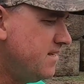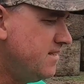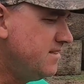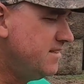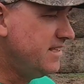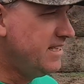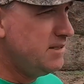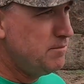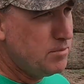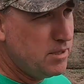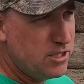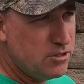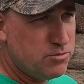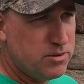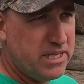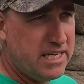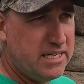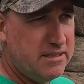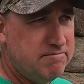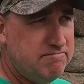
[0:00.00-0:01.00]
And then plus
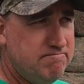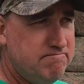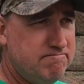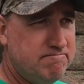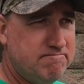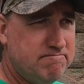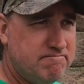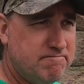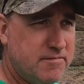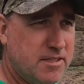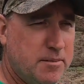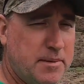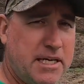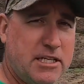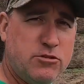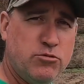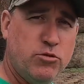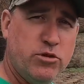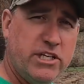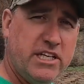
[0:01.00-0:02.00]
we had
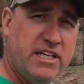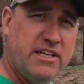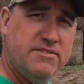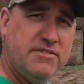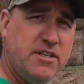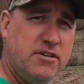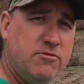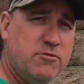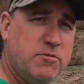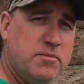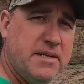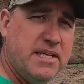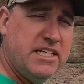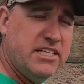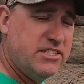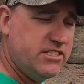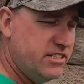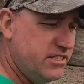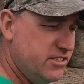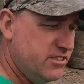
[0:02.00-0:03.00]
about 20 left over from
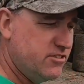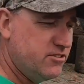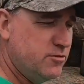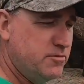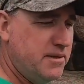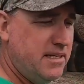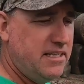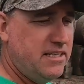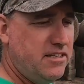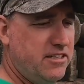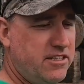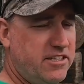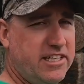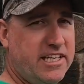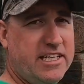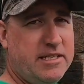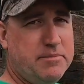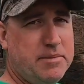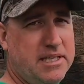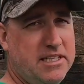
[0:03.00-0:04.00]
last year, so about
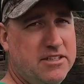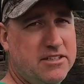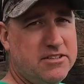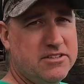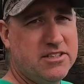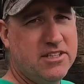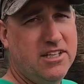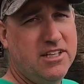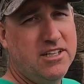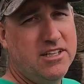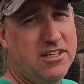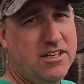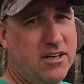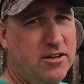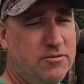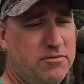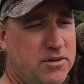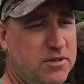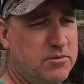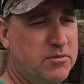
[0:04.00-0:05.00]
180 bales
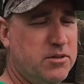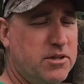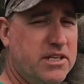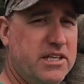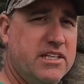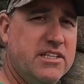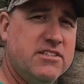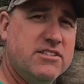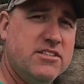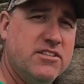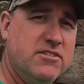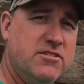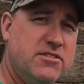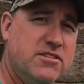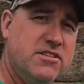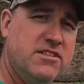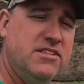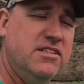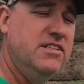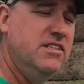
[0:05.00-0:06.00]
hopefully will get us through
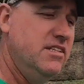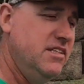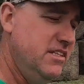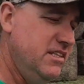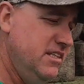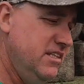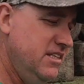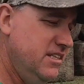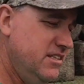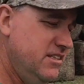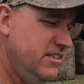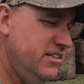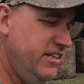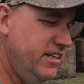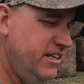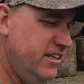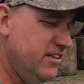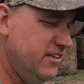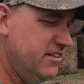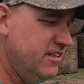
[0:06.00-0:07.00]
the
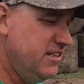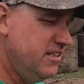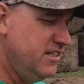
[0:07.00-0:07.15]
year.